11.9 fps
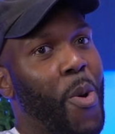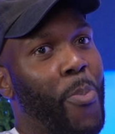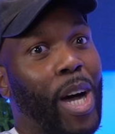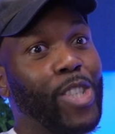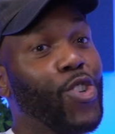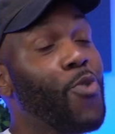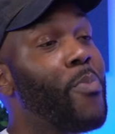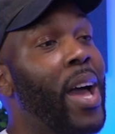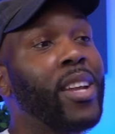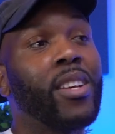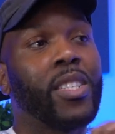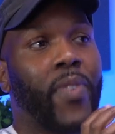But
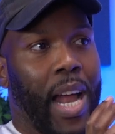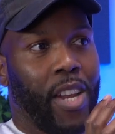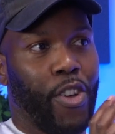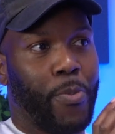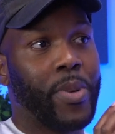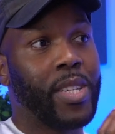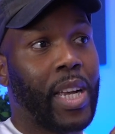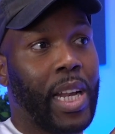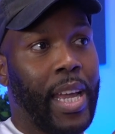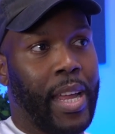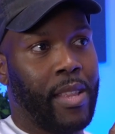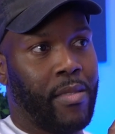tremendous value,
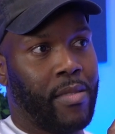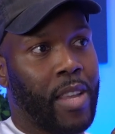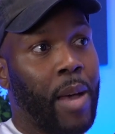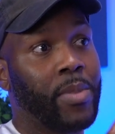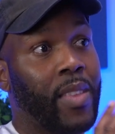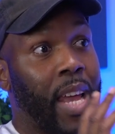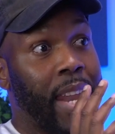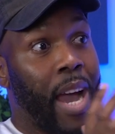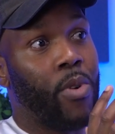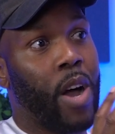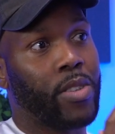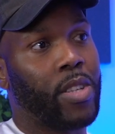particularly in terms of their
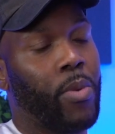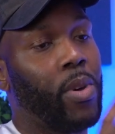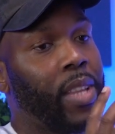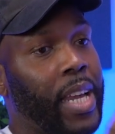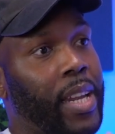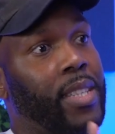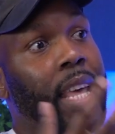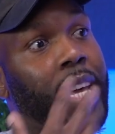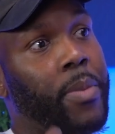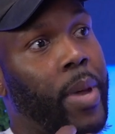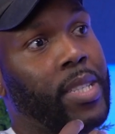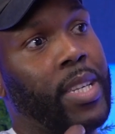network. So what they did is they
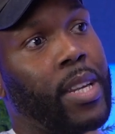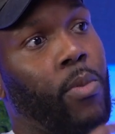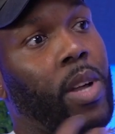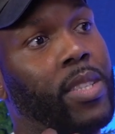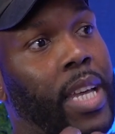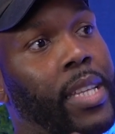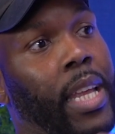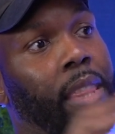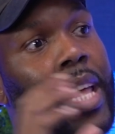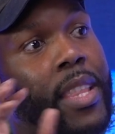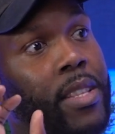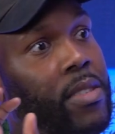committed, and once they did,
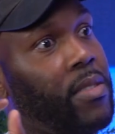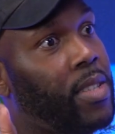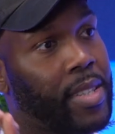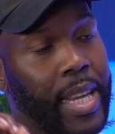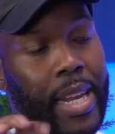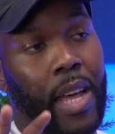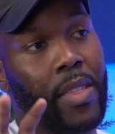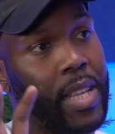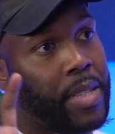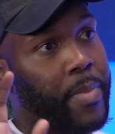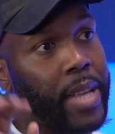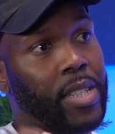they then just sent out
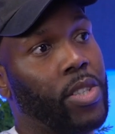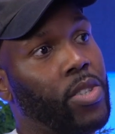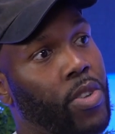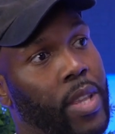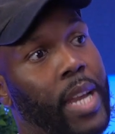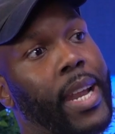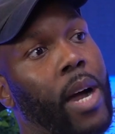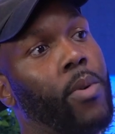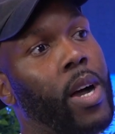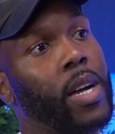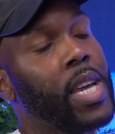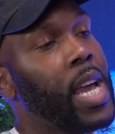these messages to their
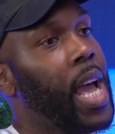network.